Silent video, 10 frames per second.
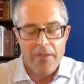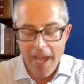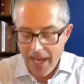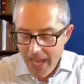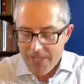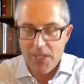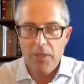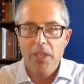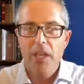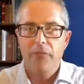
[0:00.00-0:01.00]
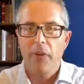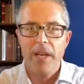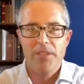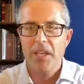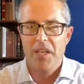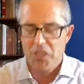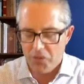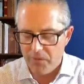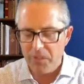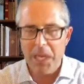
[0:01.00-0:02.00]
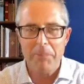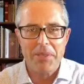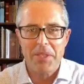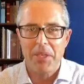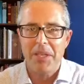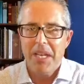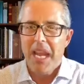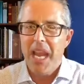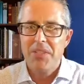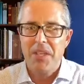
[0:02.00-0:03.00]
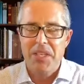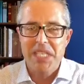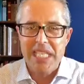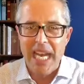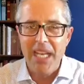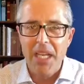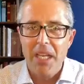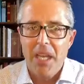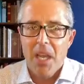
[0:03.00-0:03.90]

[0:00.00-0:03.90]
That head's only good for it. It's going to shrivel up. It's going to, it's going to stink.